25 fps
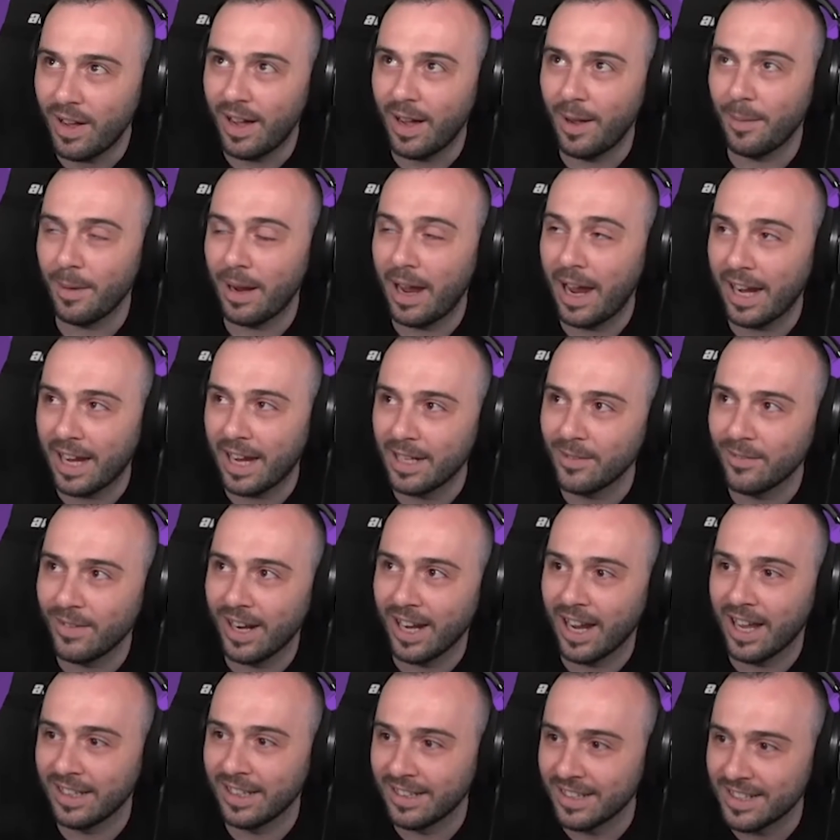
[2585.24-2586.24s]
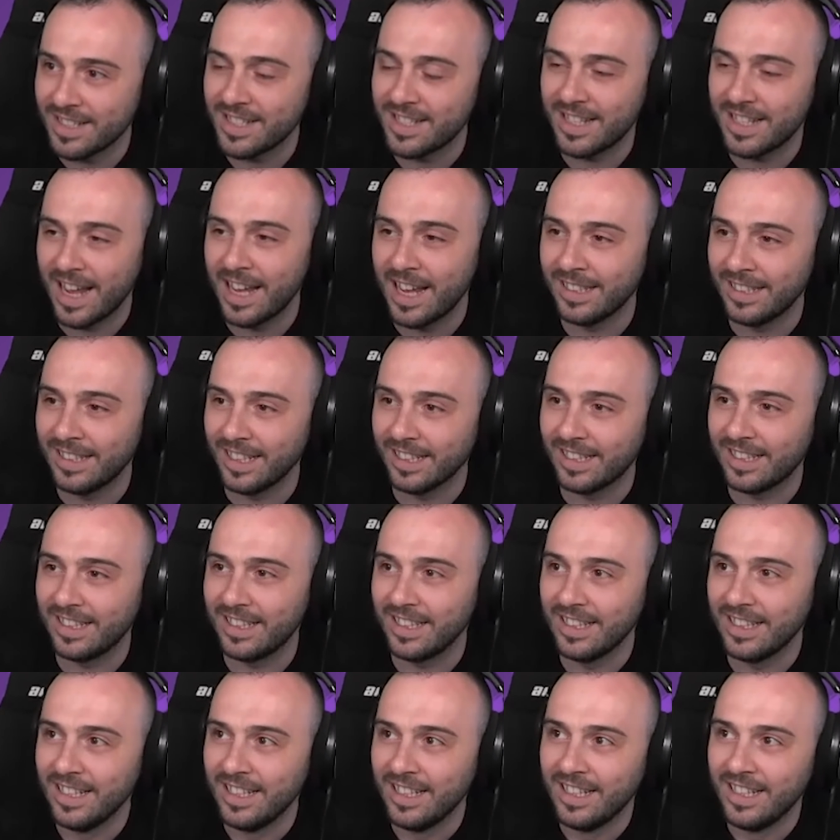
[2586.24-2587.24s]
I kind of like understand that
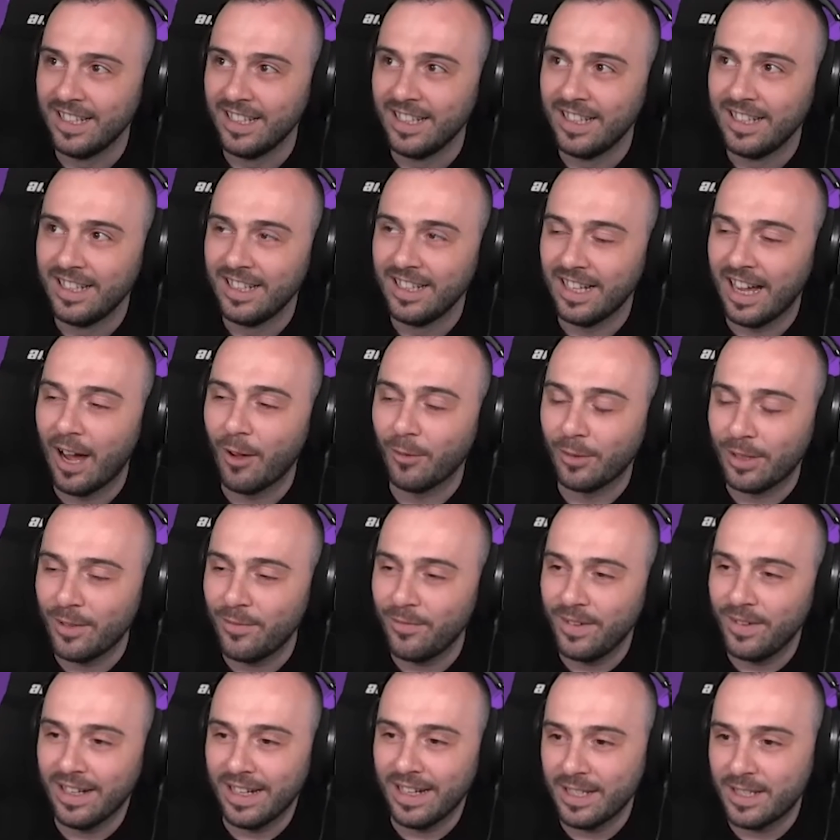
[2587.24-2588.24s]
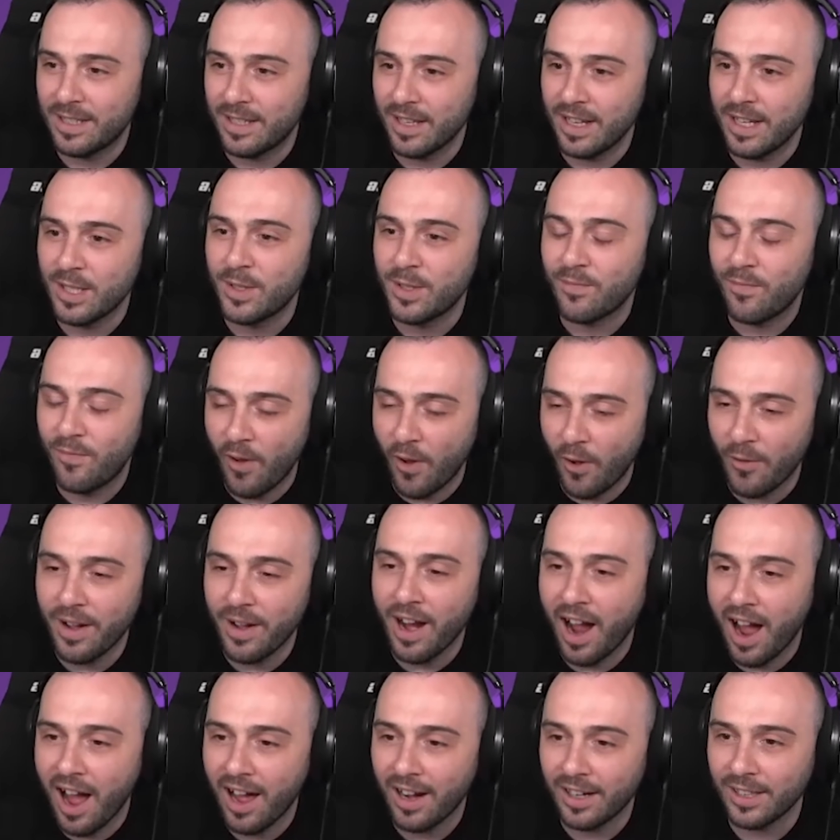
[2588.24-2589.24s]
how they feel. It's very
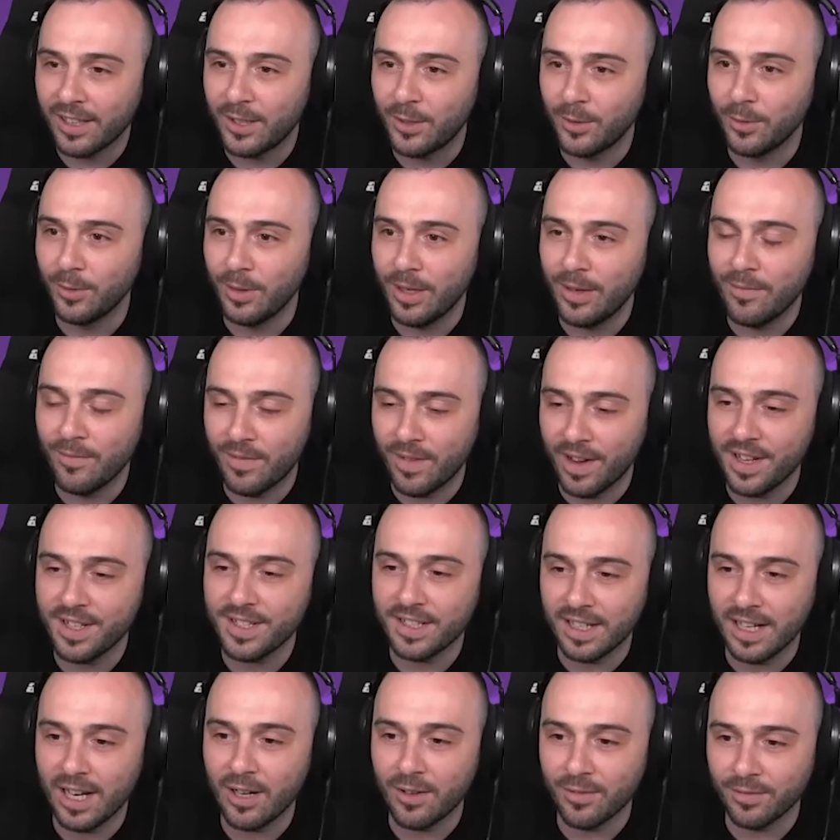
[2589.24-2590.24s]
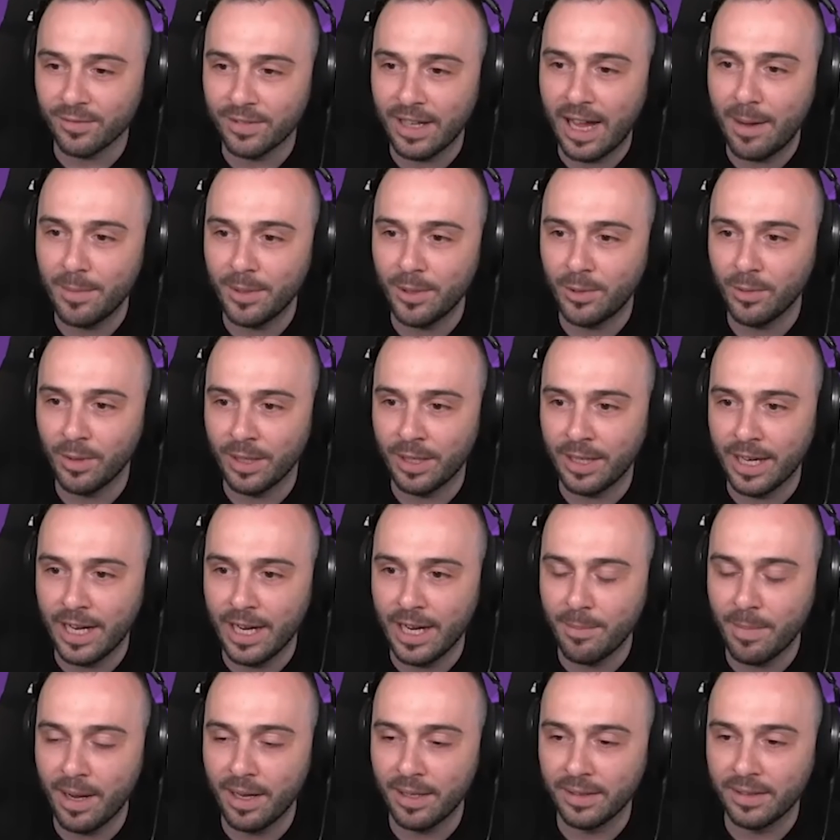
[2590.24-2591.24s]
hard to invest a lot of time into a
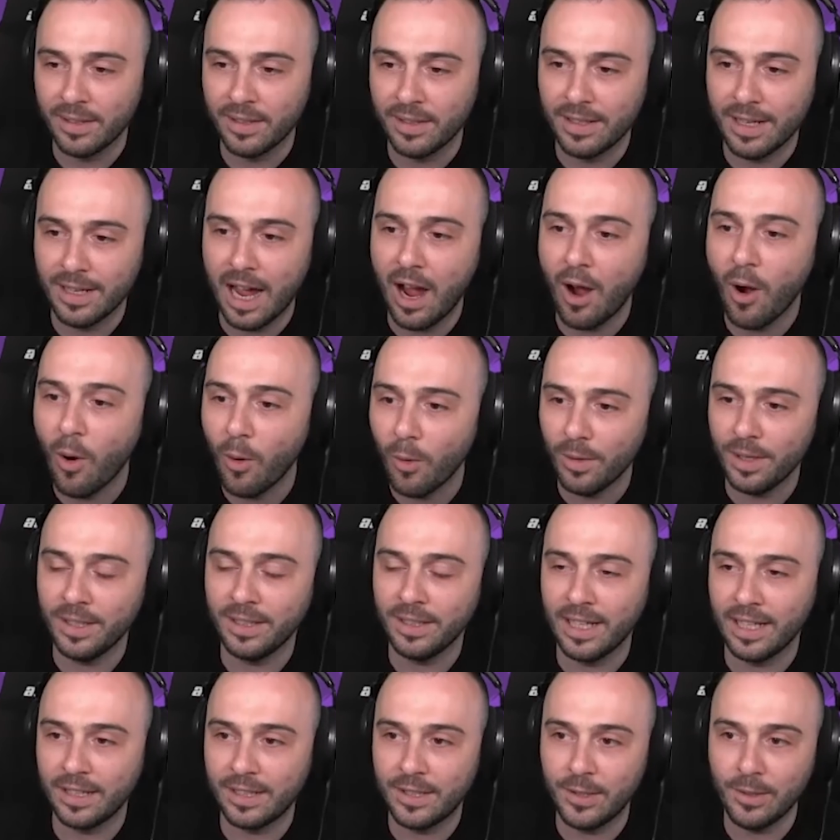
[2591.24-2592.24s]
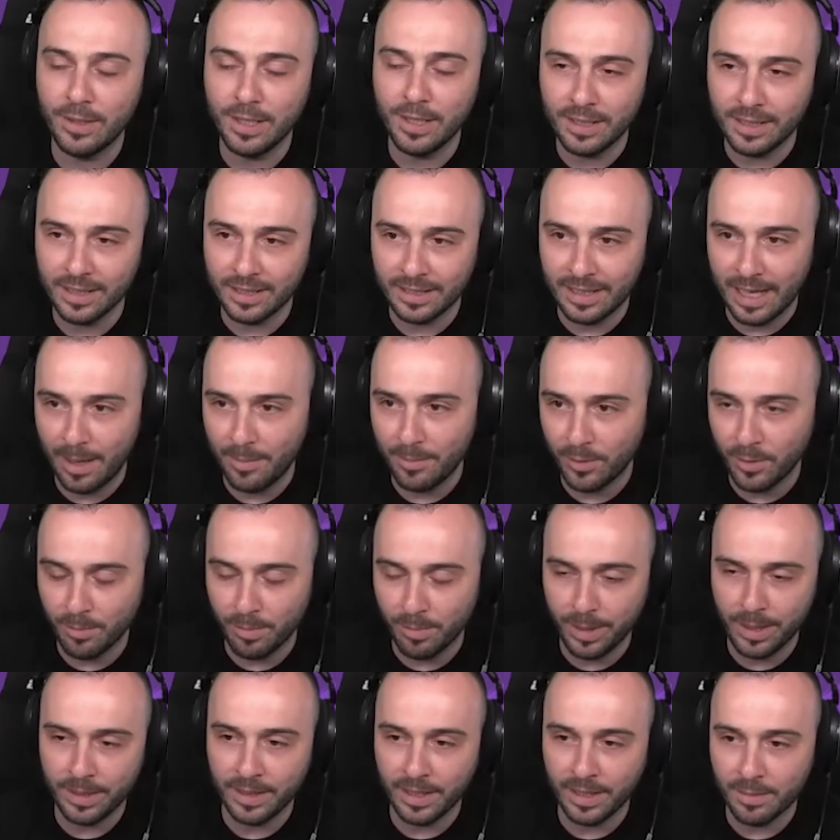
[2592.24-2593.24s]
game, and not only that you need the time to
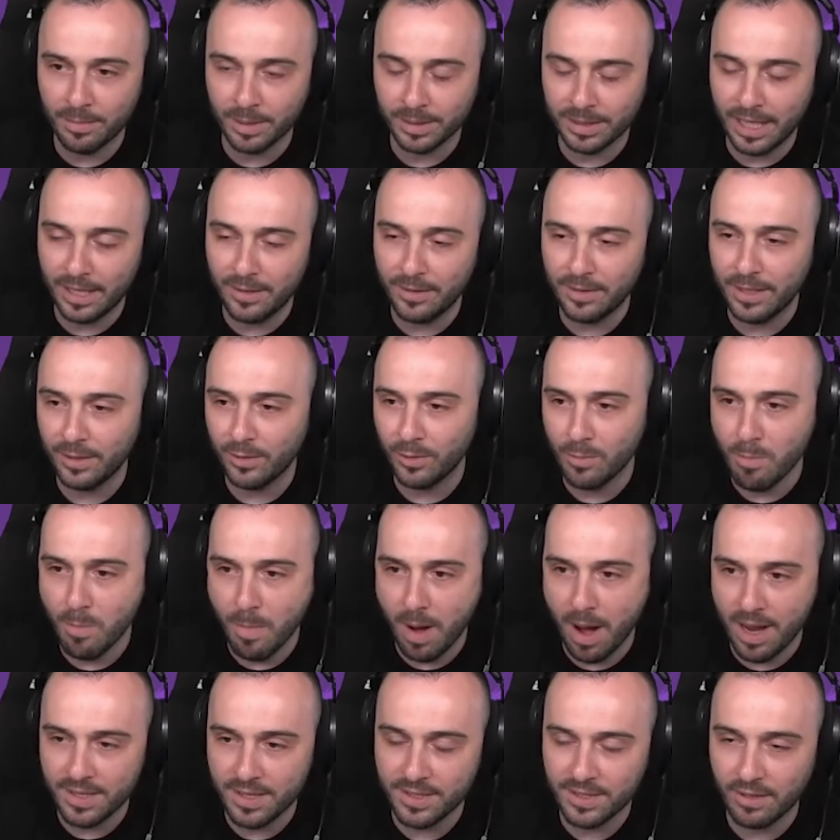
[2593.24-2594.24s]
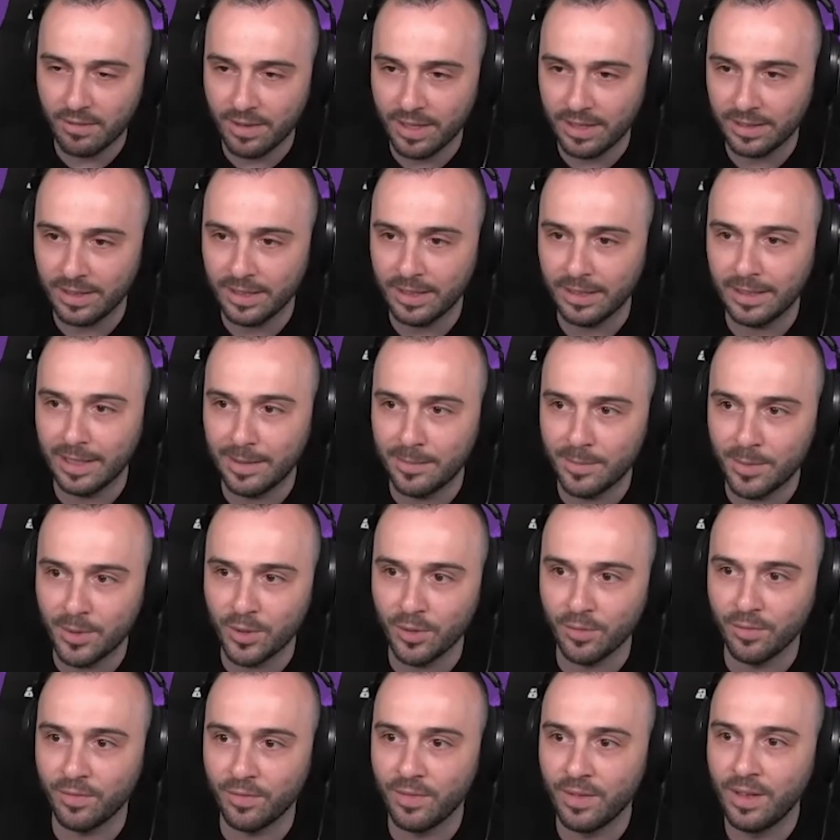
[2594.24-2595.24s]
be there, but then you need to master it in terms
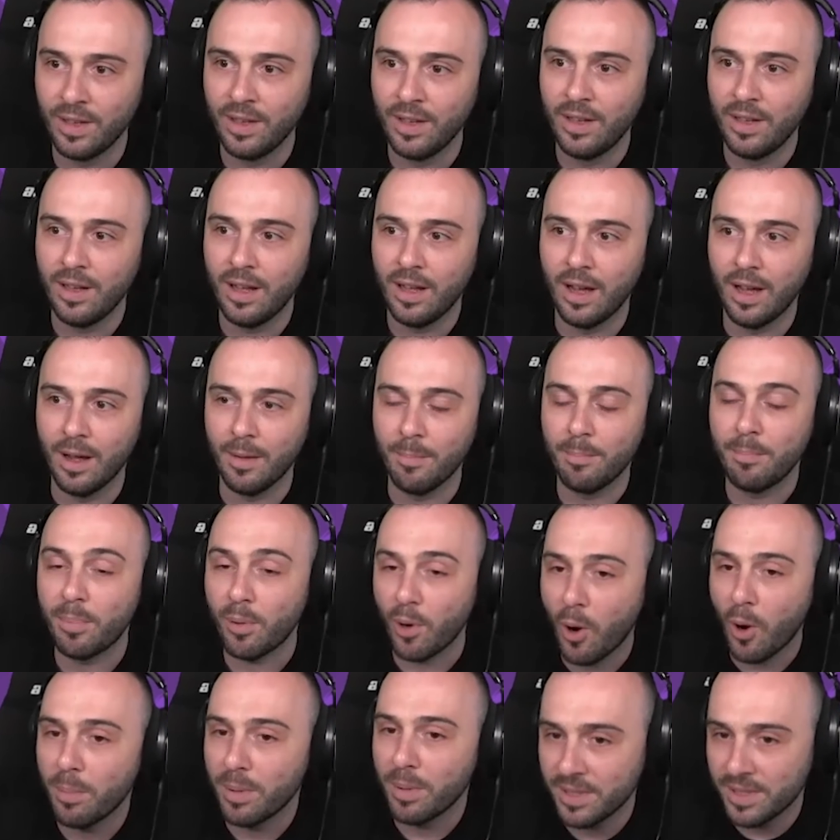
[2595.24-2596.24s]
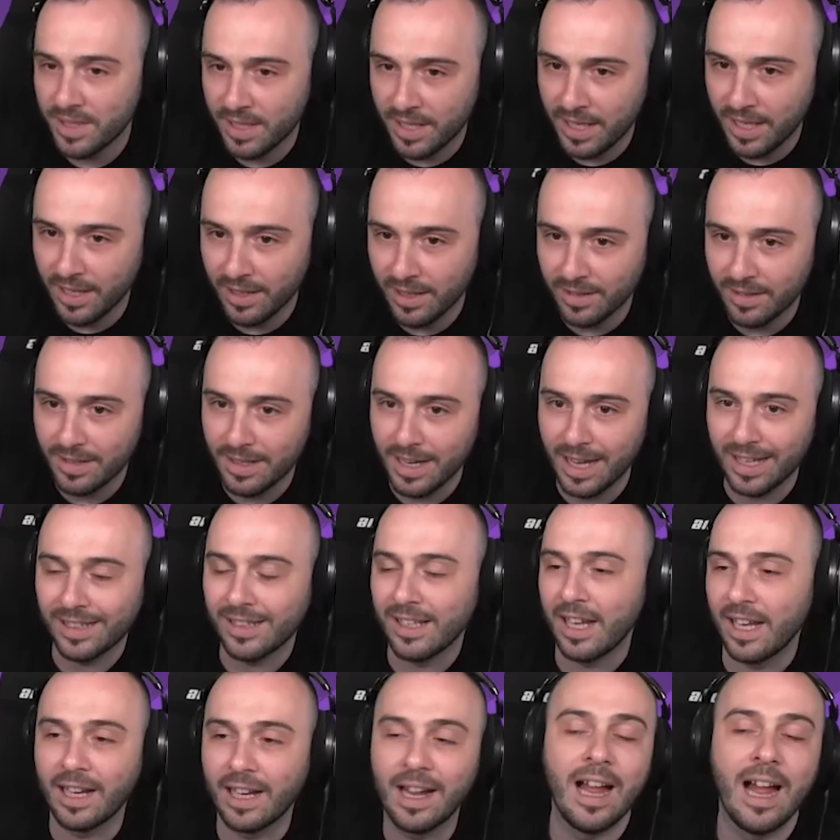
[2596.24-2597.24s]
of proper skill. Not
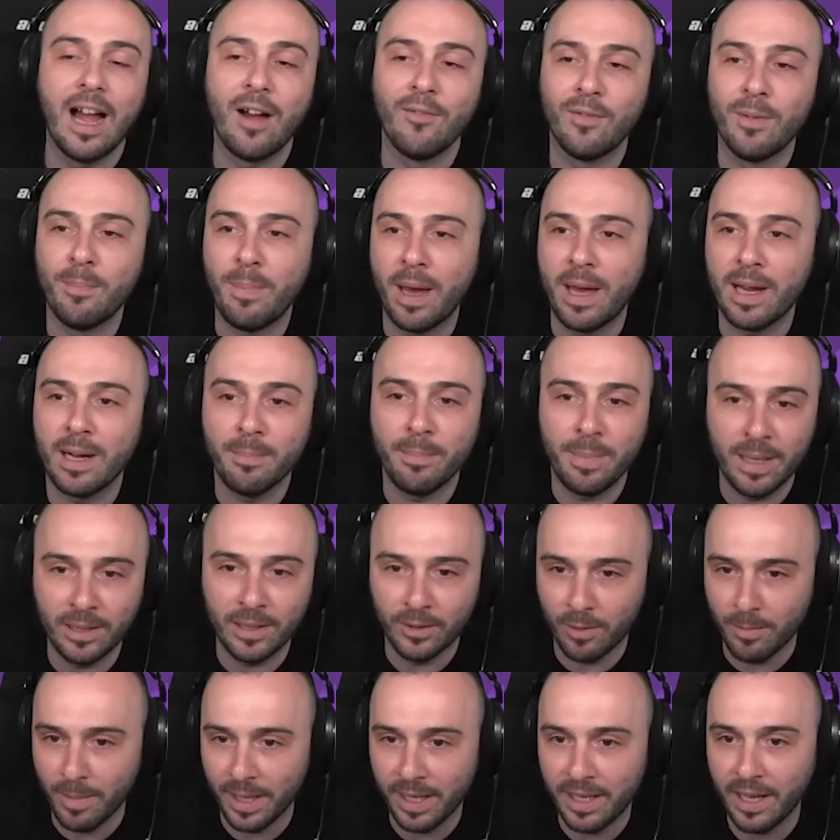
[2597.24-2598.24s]
like I have a better build on my